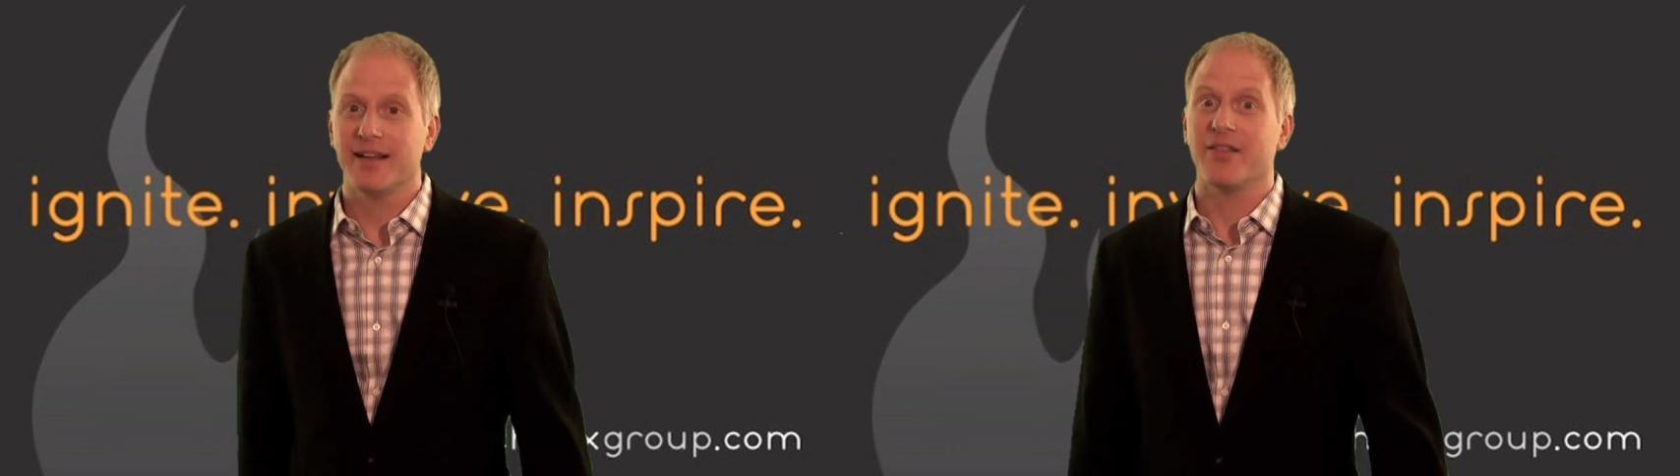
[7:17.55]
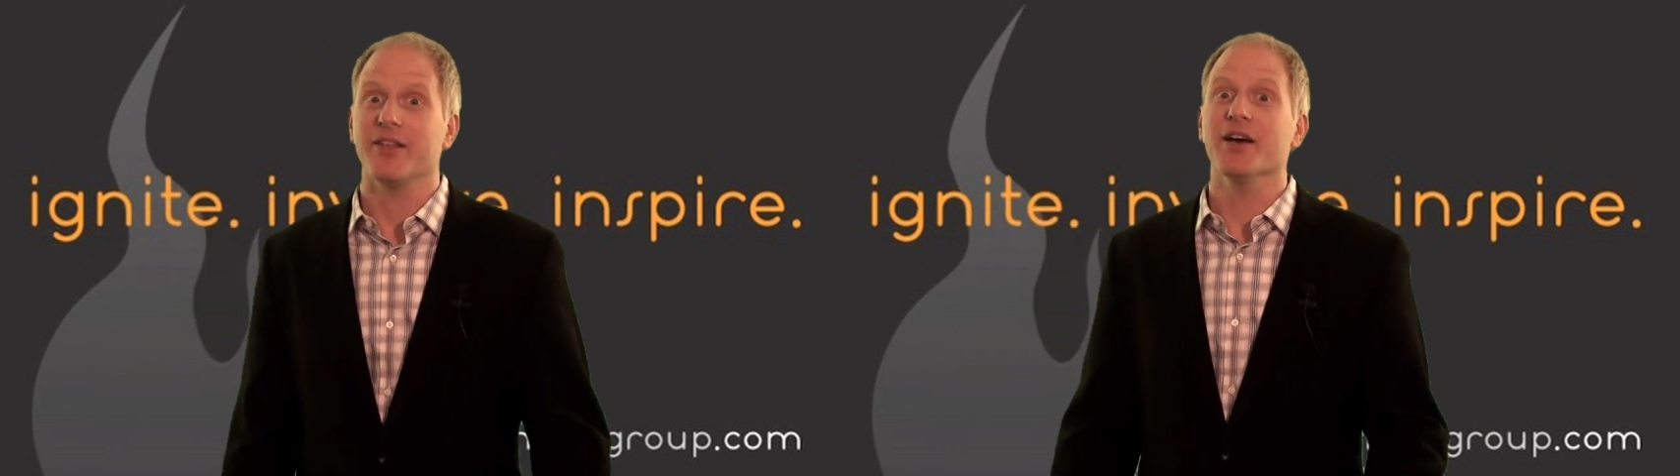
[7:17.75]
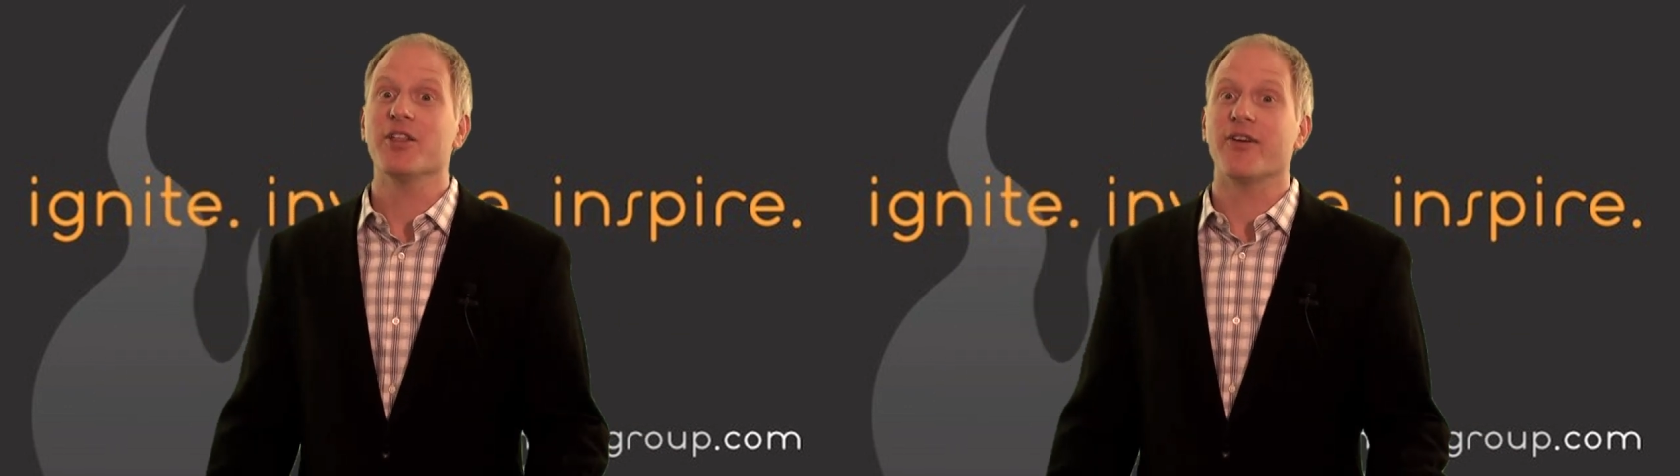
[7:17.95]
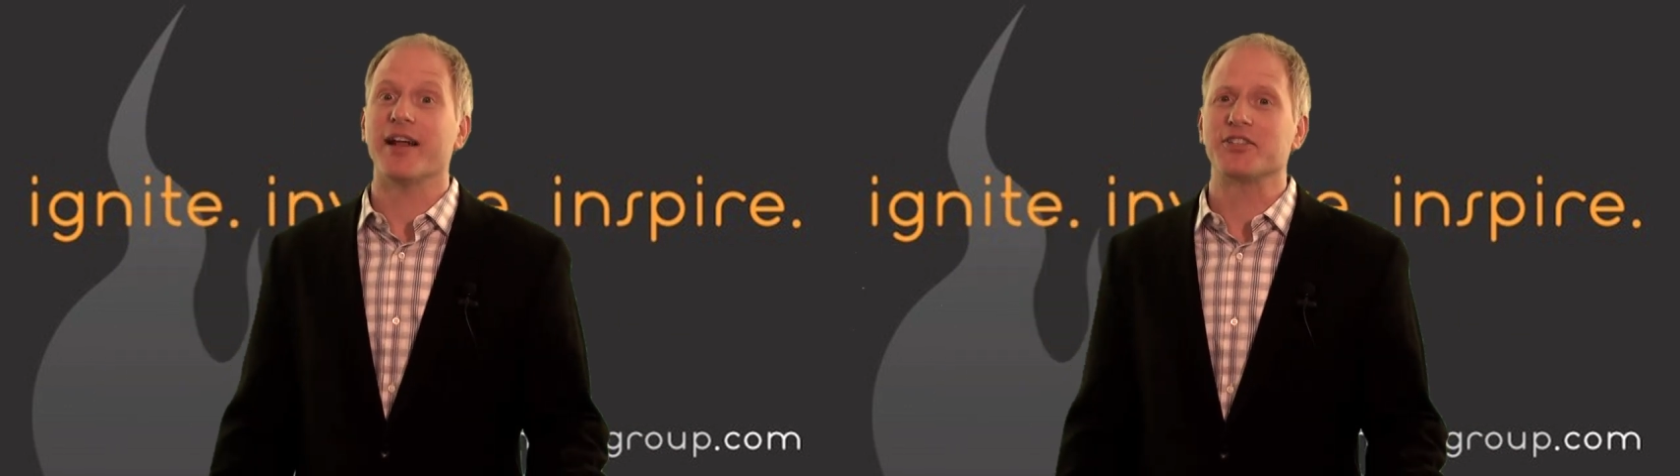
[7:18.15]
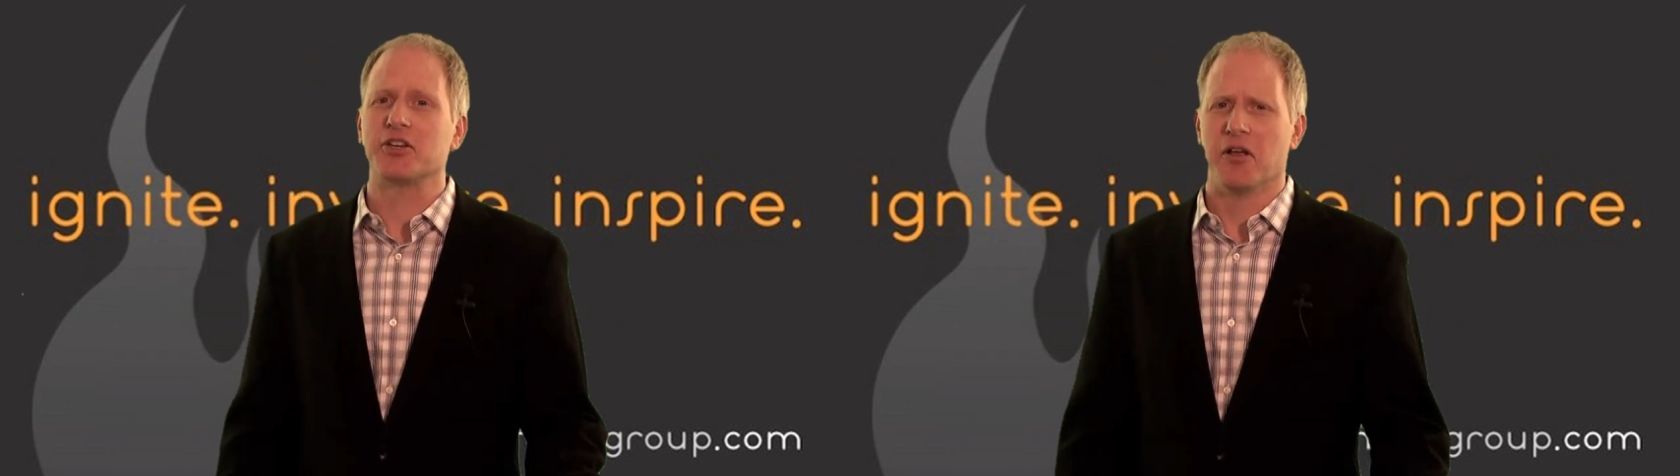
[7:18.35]
The other
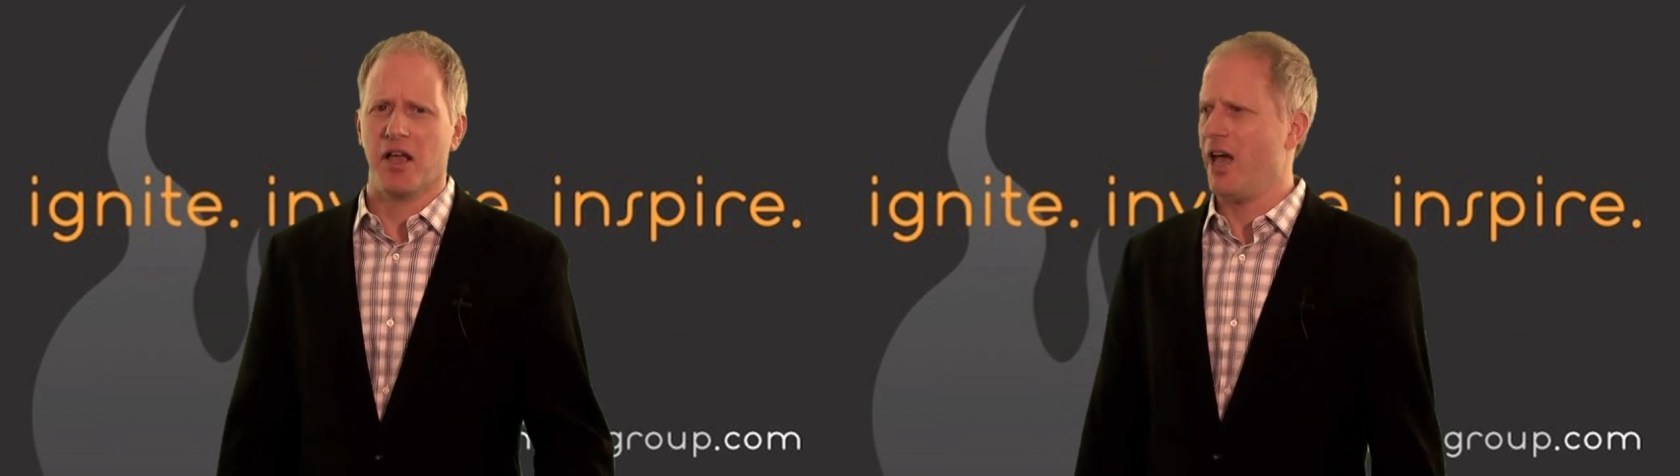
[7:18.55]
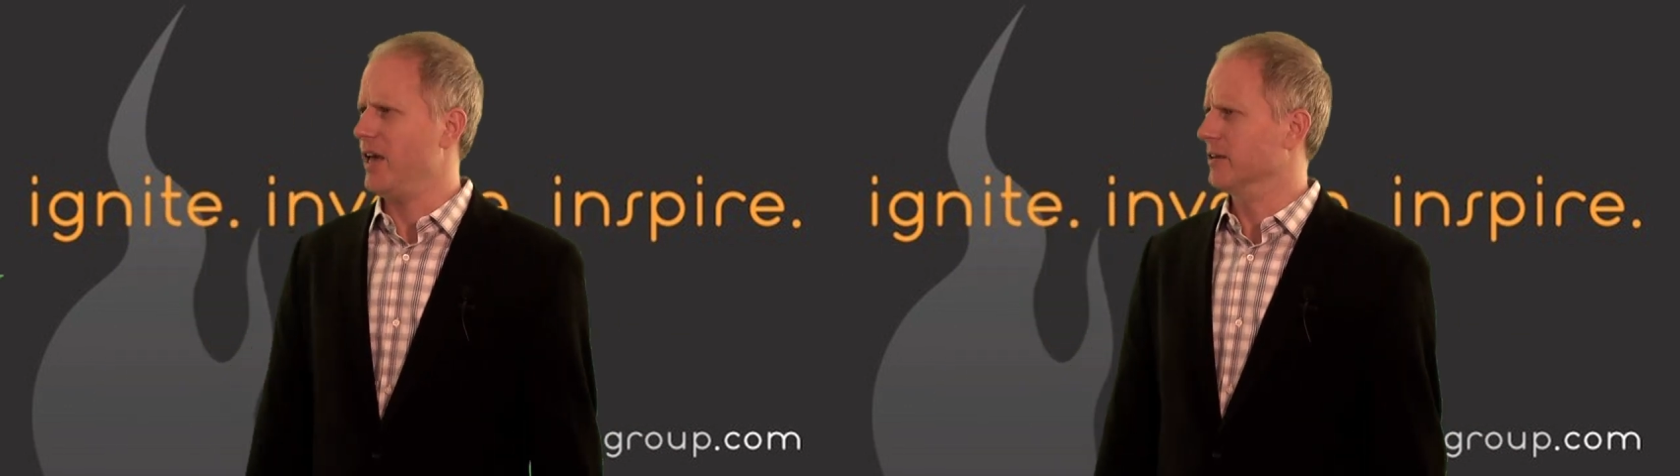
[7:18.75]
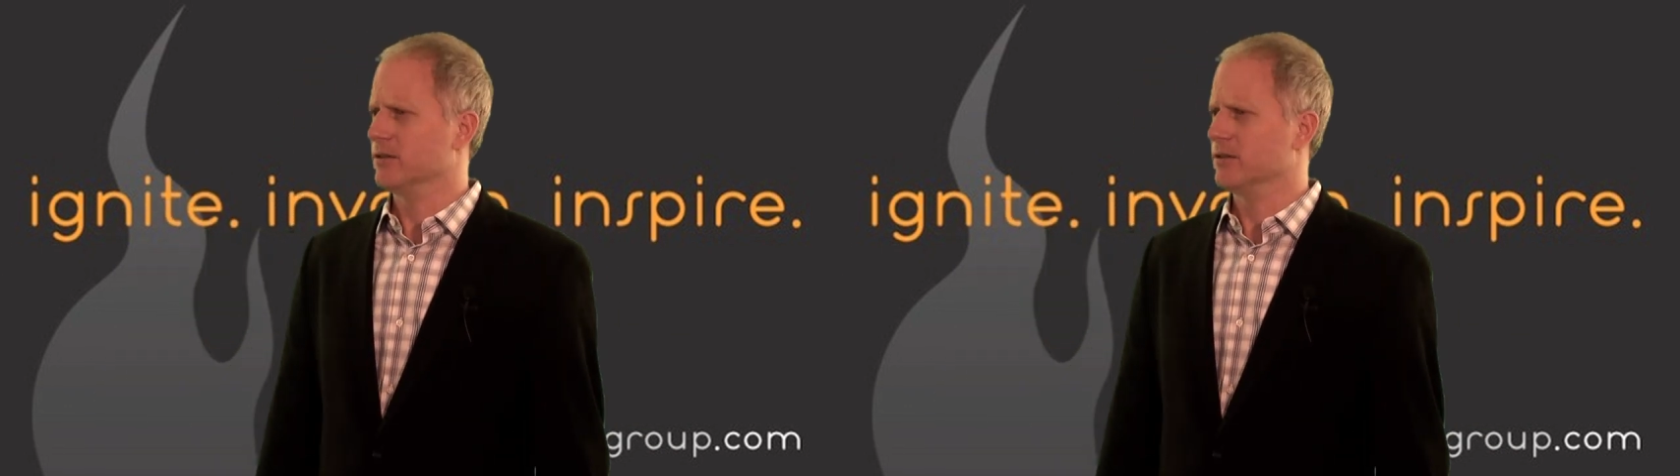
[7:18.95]
answer, hey,